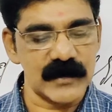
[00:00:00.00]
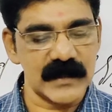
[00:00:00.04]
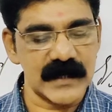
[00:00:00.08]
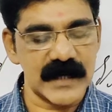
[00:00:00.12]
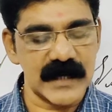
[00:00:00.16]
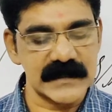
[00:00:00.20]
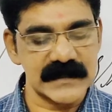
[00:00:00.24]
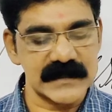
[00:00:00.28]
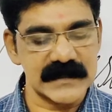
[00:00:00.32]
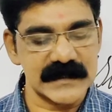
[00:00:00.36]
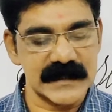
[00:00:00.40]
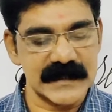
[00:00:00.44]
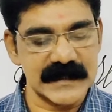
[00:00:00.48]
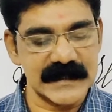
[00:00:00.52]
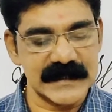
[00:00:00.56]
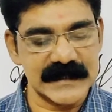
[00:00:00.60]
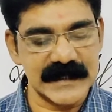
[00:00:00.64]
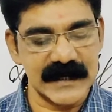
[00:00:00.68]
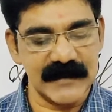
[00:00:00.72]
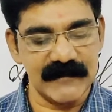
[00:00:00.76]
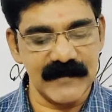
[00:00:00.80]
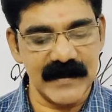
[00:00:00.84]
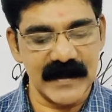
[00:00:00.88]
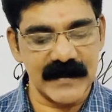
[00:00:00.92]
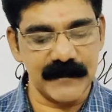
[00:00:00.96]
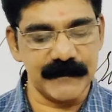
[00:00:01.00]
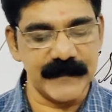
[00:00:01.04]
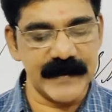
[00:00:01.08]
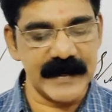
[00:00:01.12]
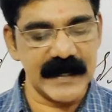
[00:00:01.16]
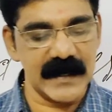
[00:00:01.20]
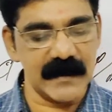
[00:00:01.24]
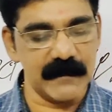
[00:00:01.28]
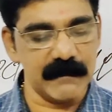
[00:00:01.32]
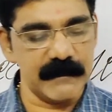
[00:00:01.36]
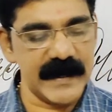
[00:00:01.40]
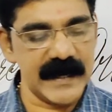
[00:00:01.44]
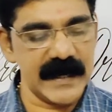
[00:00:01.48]
considered they were
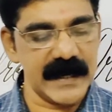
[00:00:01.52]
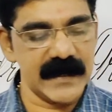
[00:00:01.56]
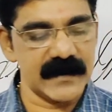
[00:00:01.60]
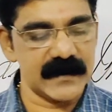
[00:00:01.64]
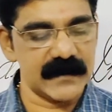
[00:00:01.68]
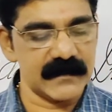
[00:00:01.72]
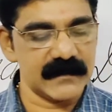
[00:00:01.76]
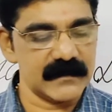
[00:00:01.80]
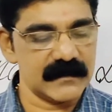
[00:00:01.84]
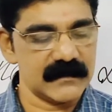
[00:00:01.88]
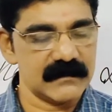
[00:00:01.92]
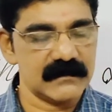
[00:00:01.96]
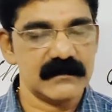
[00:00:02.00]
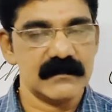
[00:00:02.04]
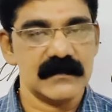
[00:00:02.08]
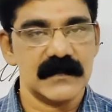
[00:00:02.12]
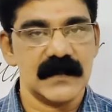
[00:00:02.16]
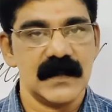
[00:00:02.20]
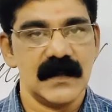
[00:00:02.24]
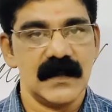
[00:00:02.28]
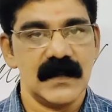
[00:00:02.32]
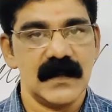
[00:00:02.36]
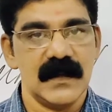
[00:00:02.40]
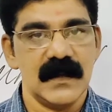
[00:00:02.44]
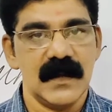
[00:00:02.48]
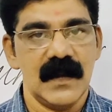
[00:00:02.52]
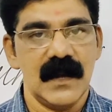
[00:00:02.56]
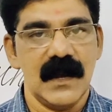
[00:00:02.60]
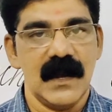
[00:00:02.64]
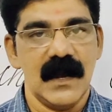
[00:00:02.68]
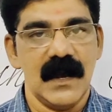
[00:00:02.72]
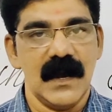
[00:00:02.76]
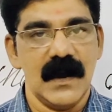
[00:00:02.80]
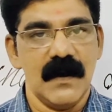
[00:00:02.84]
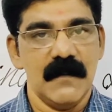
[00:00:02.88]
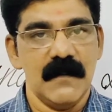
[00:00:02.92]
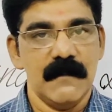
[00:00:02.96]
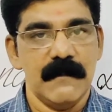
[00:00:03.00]
being mean.
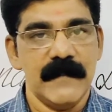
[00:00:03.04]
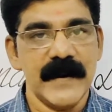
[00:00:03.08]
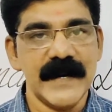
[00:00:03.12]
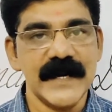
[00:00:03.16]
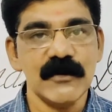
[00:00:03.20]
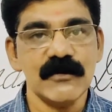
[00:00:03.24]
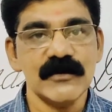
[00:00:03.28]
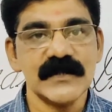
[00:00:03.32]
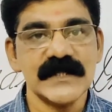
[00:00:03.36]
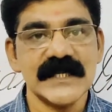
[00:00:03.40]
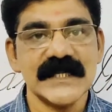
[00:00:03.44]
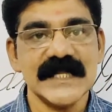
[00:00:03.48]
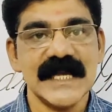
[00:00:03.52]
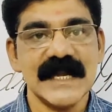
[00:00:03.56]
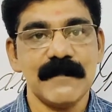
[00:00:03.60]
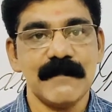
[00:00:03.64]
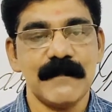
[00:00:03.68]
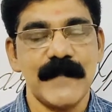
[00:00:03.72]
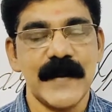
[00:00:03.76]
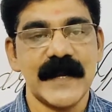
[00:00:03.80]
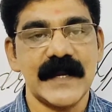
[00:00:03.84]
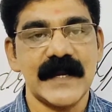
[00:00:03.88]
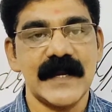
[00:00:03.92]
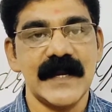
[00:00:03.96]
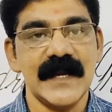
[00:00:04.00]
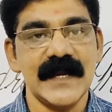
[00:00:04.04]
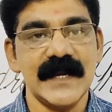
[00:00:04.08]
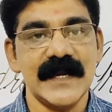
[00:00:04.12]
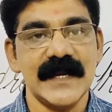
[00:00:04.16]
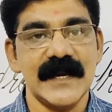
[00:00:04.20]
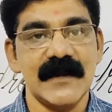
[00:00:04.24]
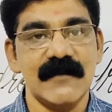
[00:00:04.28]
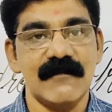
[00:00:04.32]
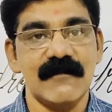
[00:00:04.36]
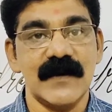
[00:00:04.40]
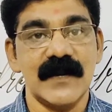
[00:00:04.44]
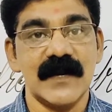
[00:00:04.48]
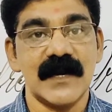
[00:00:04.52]
But you see that Peggy
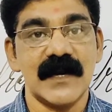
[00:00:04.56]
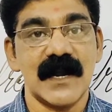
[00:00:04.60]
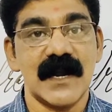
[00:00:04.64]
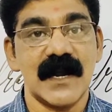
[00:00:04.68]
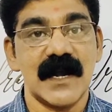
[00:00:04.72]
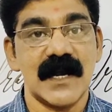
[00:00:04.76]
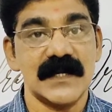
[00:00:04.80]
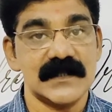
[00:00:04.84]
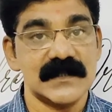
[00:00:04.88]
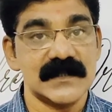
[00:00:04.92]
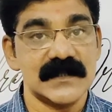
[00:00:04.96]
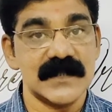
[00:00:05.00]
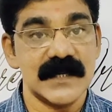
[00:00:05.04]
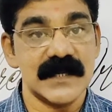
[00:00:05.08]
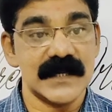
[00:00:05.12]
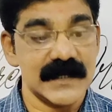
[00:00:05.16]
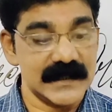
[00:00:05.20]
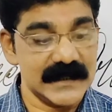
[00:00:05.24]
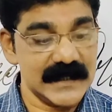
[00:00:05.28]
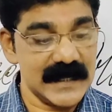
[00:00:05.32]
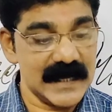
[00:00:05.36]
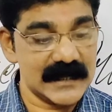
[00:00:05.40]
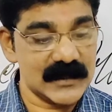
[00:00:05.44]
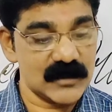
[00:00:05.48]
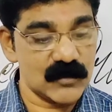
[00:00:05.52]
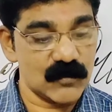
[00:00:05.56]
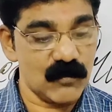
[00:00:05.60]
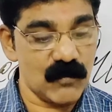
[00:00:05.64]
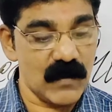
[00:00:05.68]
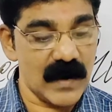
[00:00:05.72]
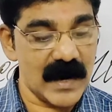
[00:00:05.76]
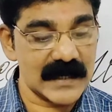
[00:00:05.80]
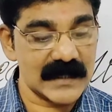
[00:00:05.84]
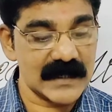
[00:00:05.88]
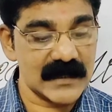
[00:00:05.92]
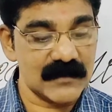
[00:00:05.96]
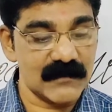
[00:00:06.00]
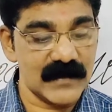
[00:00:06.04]
never considered that
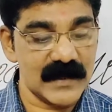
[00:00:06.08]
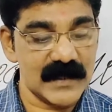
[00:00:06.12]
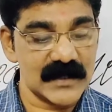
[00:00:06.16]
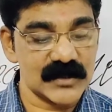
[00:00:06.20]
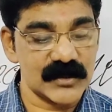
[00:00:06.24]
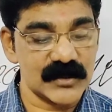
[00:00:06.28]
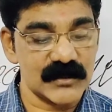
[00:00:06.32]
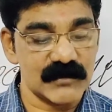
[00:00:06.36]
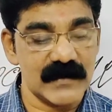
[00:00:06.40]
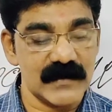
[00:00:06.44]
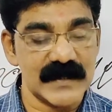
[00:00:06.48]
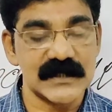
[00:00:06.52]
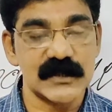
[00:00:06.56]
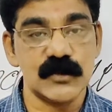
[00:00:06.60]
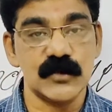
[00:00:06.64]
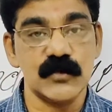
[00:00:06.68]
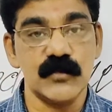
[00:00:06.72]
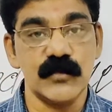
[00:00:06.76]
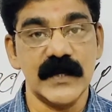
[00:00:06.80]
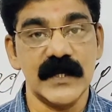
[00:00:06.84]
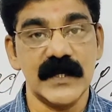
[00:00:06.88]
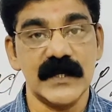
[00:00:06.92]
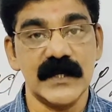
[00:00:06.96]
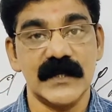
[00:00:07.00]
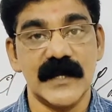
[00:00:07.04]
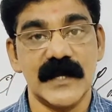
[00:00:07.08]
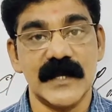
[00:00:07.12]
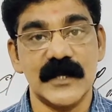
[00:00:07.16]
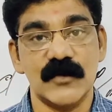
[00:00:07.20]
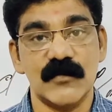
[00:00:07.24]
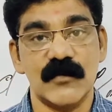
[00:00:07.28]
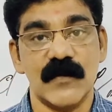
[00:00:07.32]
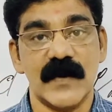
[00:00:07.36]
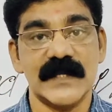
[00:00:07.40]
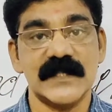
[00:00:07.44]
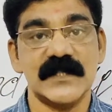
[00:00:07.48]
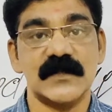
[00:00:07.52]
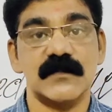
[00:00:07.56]
whatever she was doing that
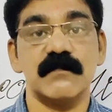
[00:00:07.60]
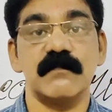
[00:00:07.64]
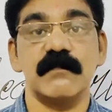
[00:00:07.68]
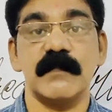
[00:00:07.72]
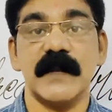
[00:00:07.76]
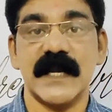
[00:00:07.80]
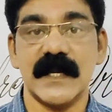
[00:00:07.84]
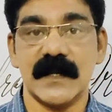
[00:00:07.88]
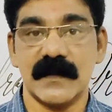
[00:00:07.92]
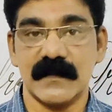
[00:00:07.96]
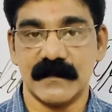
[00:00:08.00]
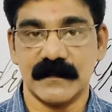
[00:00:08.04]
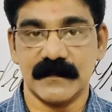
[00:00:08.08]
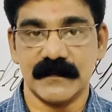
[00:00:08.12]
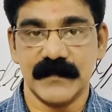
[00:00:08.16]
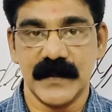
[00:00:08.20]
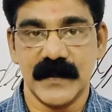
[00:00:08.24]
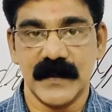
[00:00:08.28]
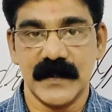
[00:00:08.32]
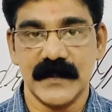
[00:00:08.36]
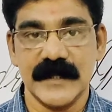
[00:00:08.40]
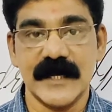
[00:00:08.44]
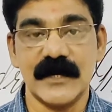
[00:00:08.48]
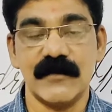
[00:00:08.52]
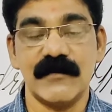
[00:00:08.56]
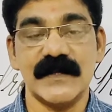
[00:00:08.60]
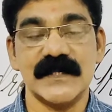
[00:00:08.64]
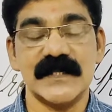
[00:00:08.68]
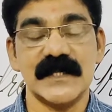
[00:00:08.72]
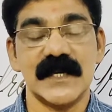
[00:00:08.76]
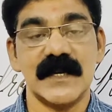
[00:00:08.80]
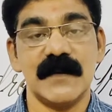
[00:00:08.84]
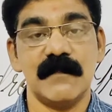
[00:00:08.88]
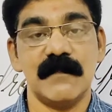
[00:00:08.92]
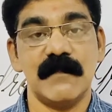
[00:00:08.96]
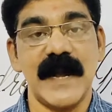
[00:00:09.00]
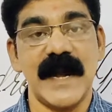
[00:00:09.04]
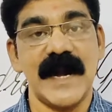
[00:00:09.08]
was mean. That was
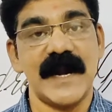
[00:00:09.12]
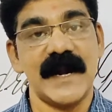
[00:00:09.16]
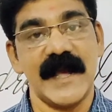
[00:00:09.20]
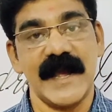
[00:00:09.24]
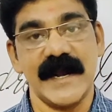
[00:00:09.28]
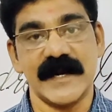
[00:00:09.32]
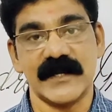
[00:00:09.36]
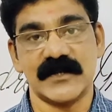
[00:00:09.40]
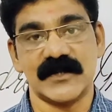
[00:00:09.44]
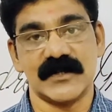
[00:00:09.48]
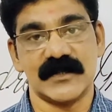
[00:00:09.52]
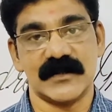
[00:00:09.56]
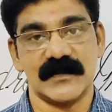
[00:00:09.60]
a bad act